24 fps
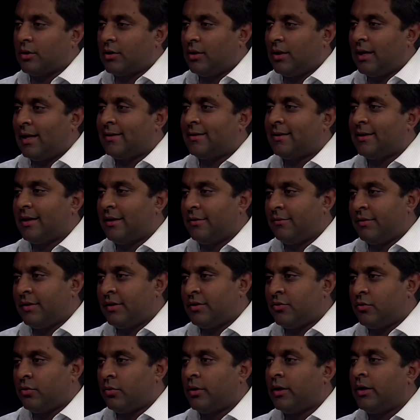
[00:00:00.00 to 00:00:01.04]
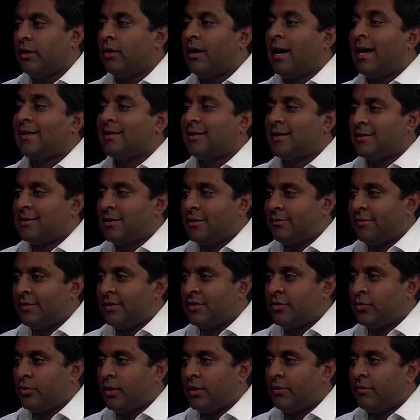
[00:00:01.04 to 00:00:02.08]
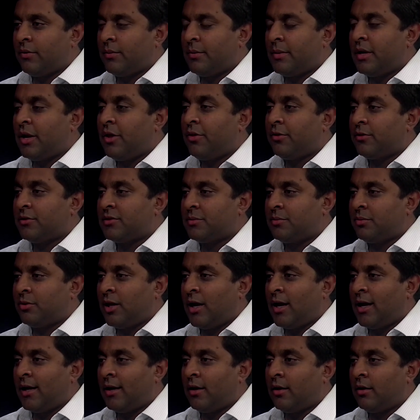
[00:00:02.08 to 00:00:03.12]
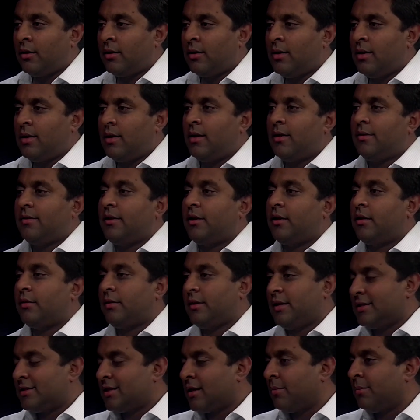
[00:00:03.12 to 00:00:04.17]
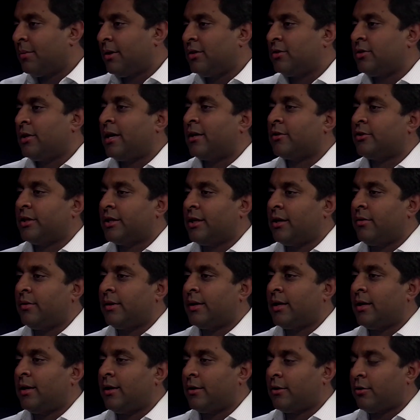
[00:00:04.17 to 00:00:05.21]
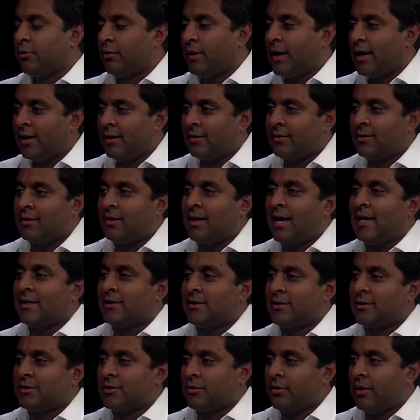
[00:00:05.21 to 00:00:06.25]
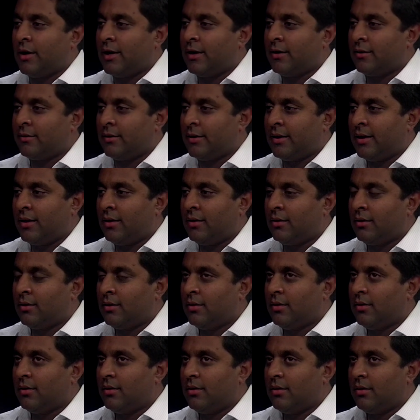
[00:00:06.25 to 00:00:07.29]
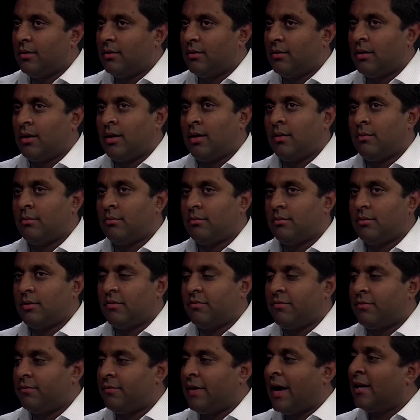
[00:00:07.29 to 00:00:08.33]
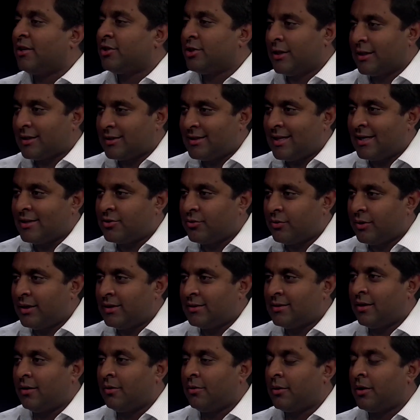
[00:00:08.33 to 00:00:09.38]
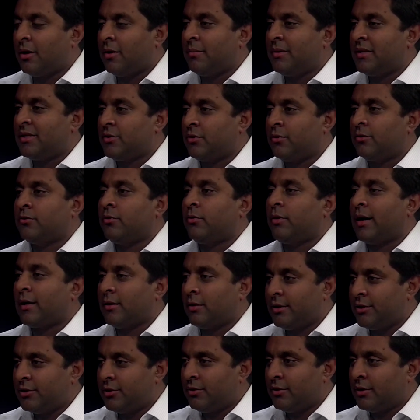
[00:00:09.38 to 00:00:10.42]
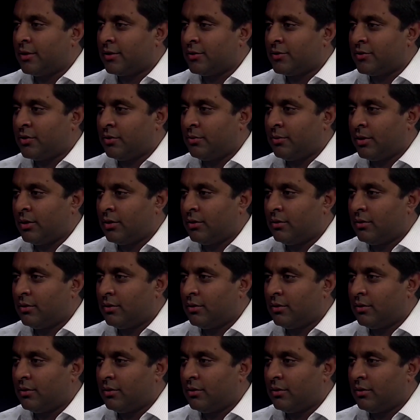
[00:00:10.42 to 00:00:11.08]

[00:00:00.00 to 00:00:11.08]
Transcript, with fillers: collecting inventory or excess inventory from another supplier, these companies are actually going in and creating the glasses, creating the um, the fashion accessories that are going to be sold directly to the consumer.